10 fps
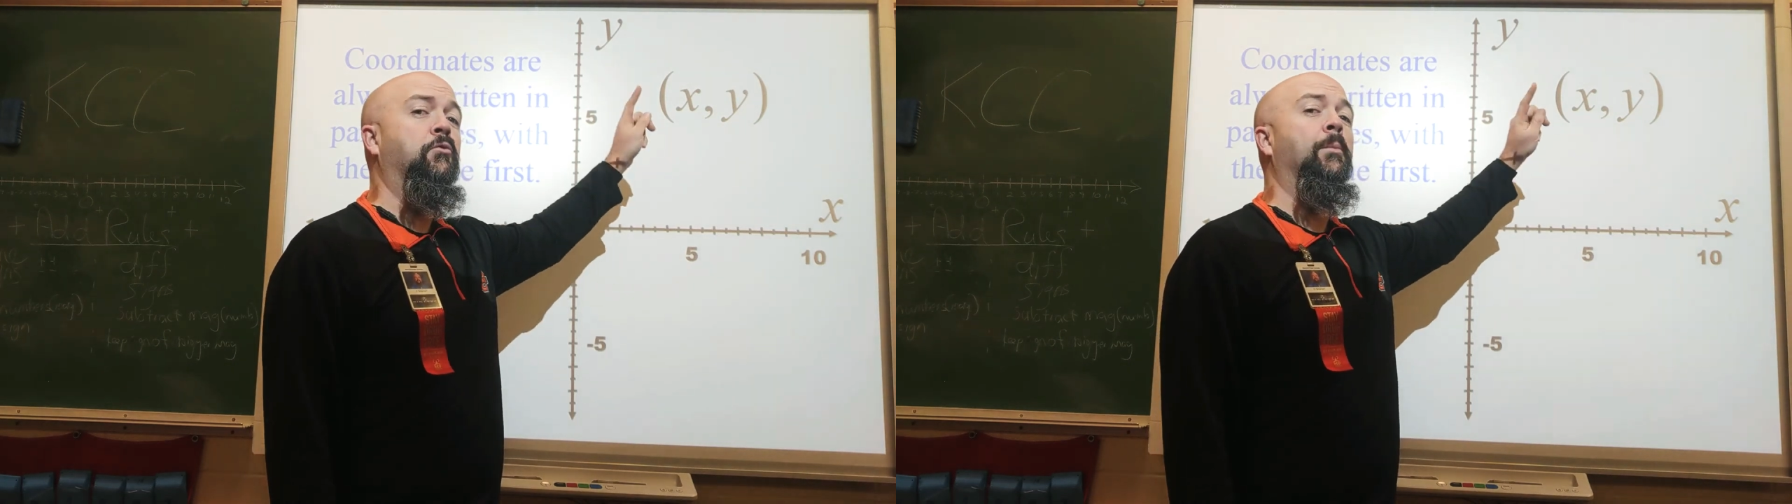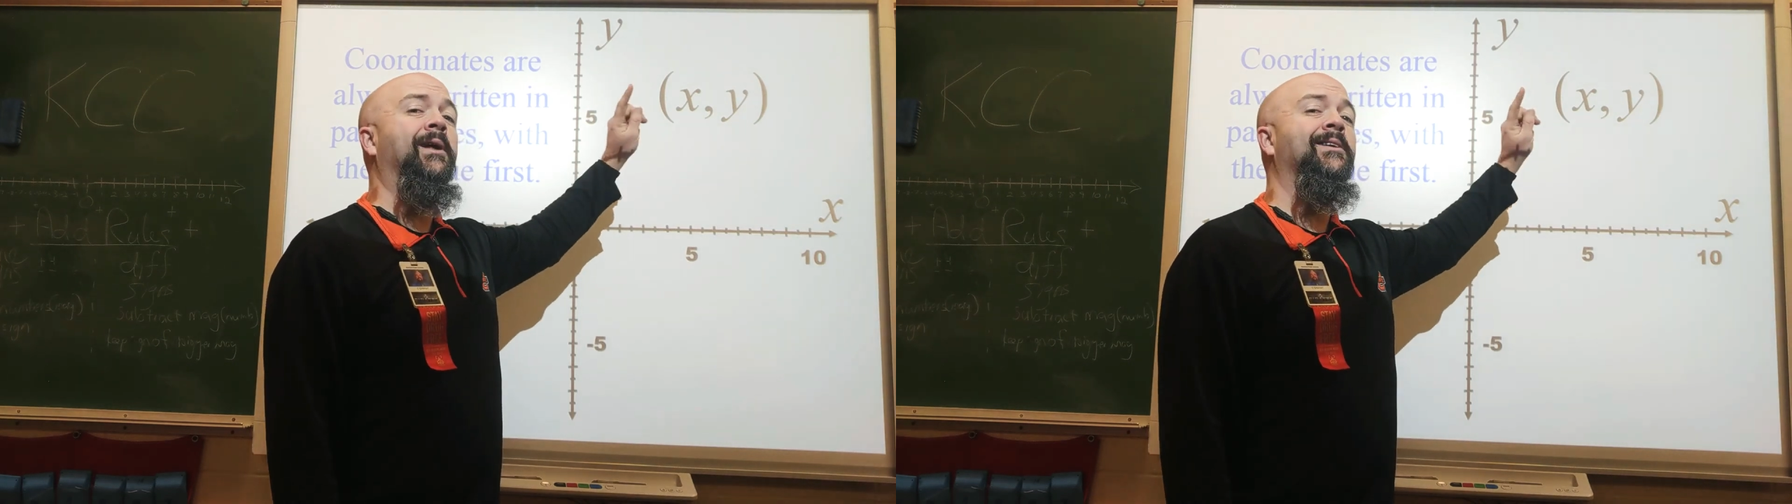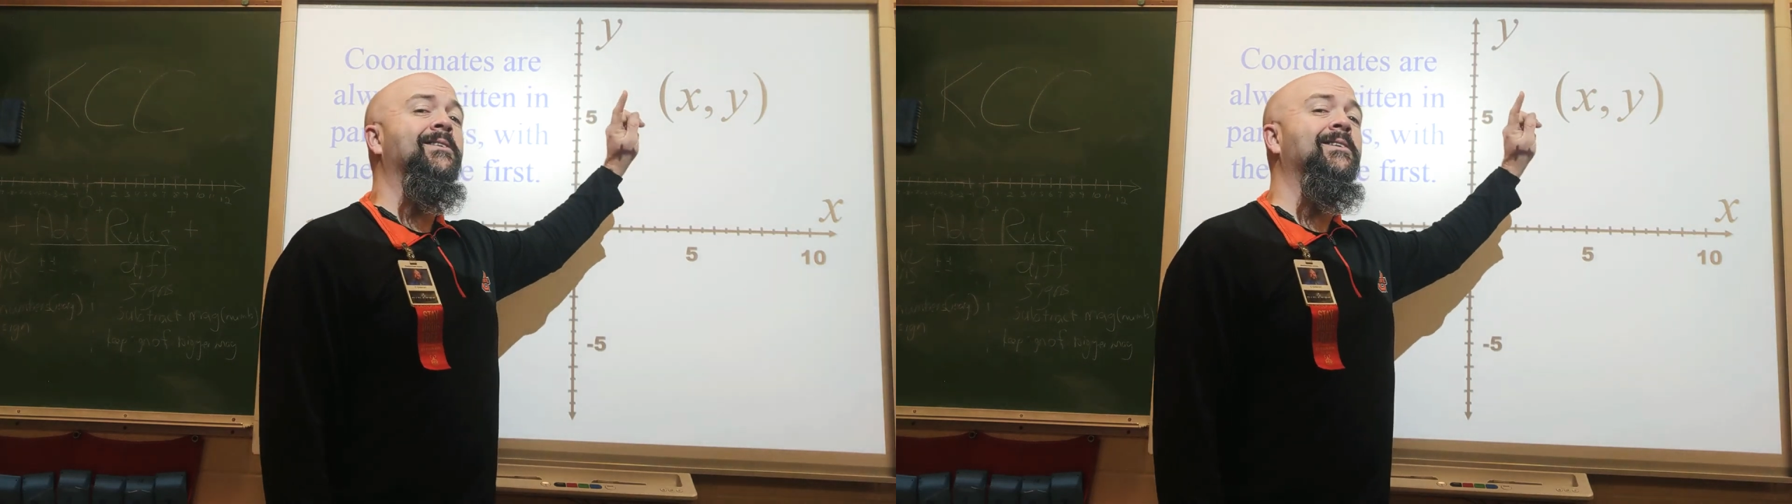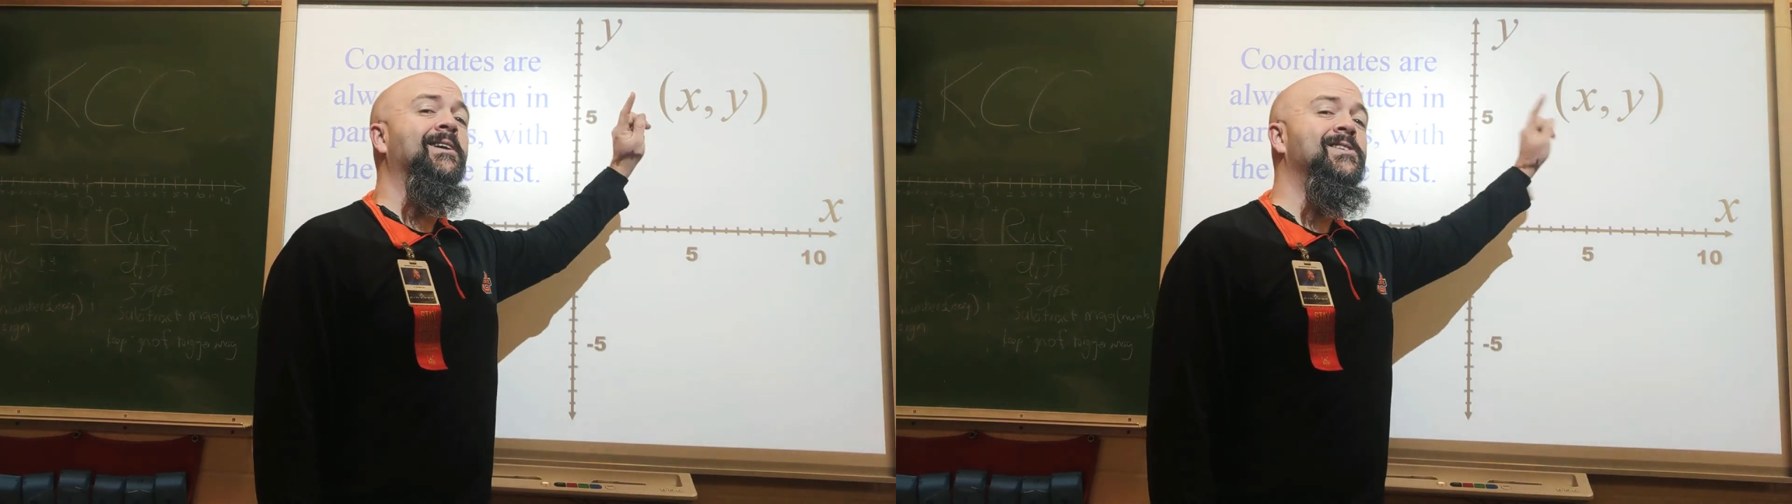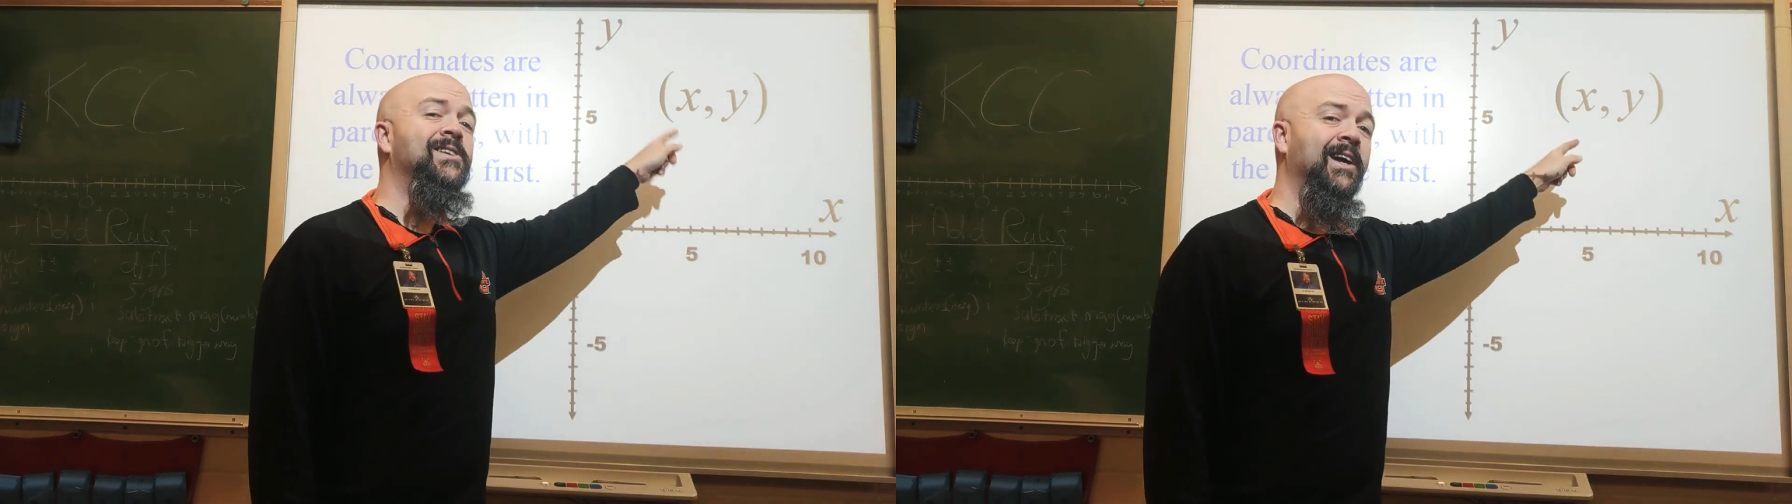format does
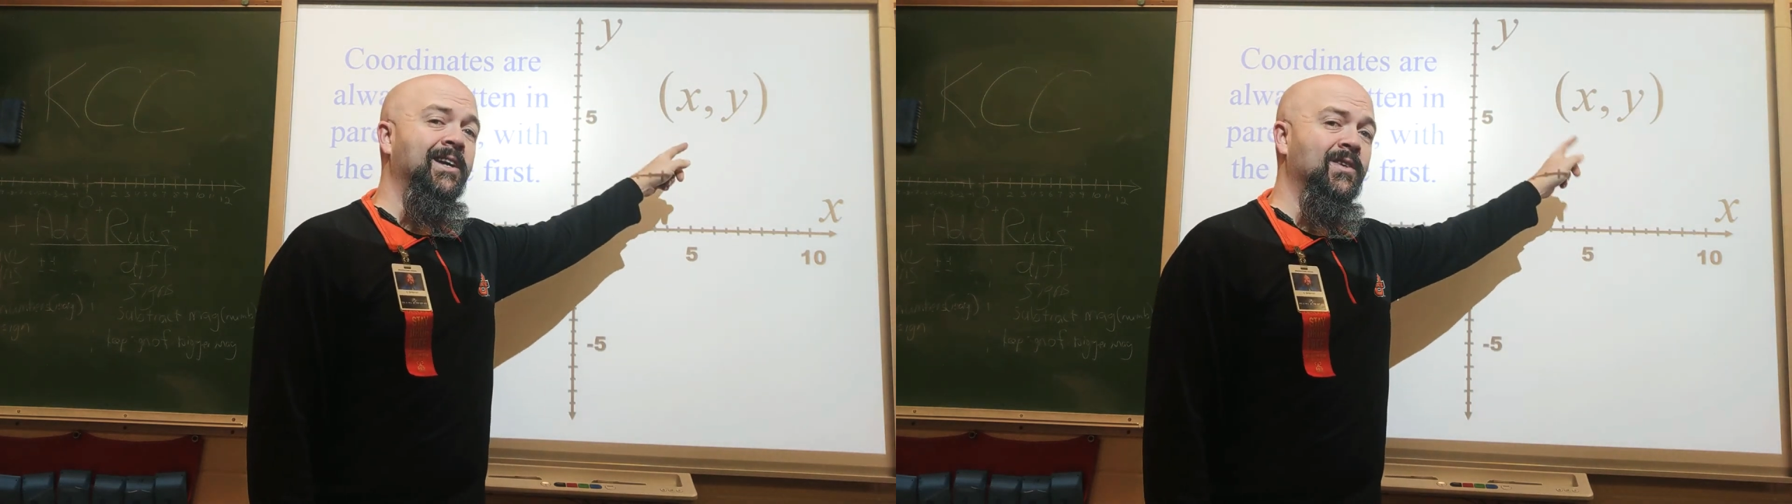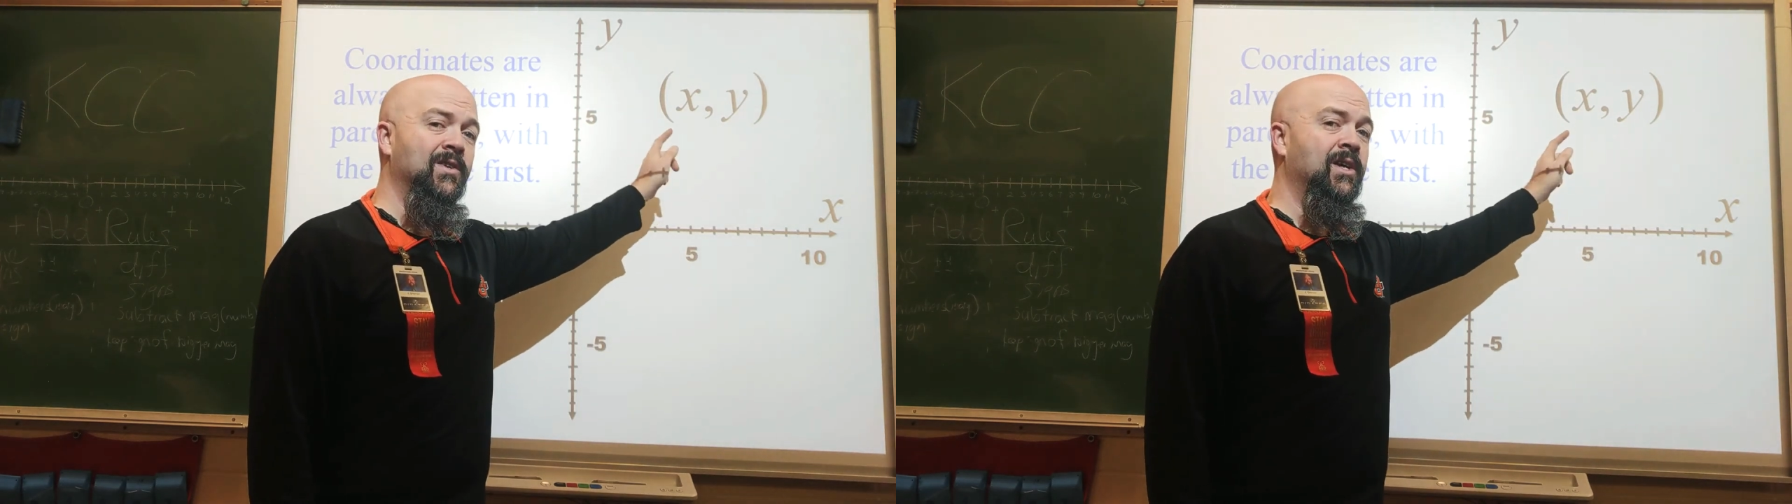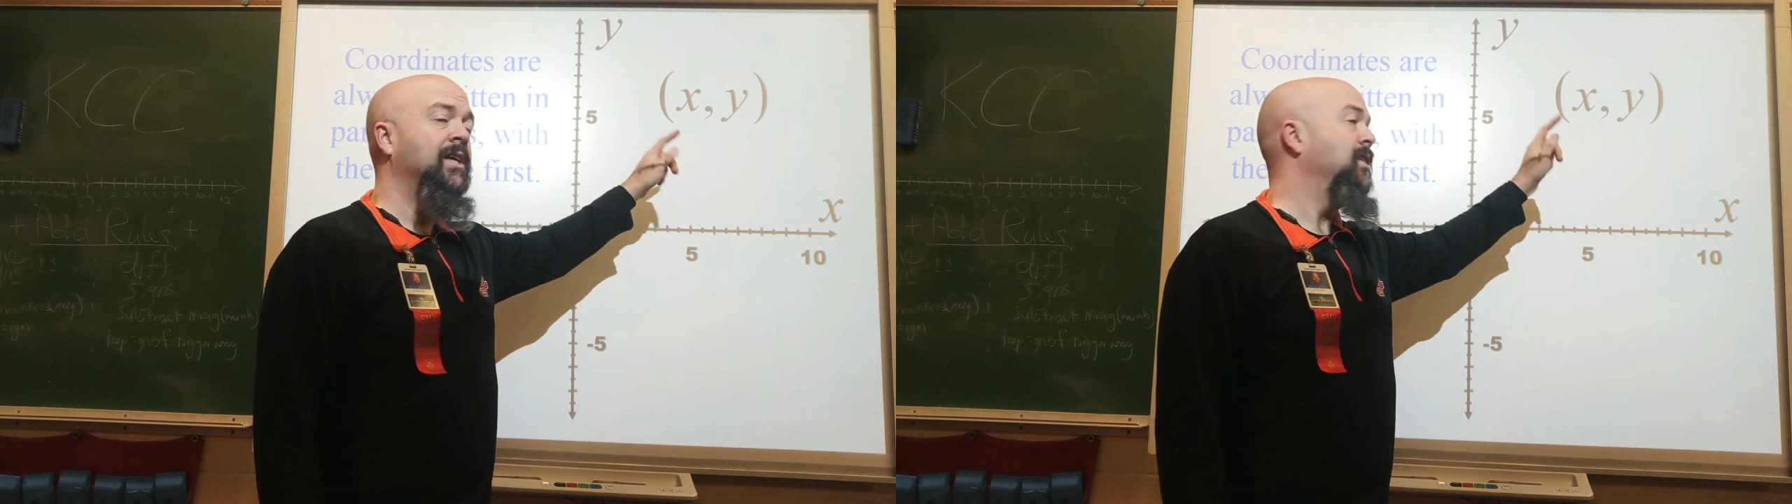not change.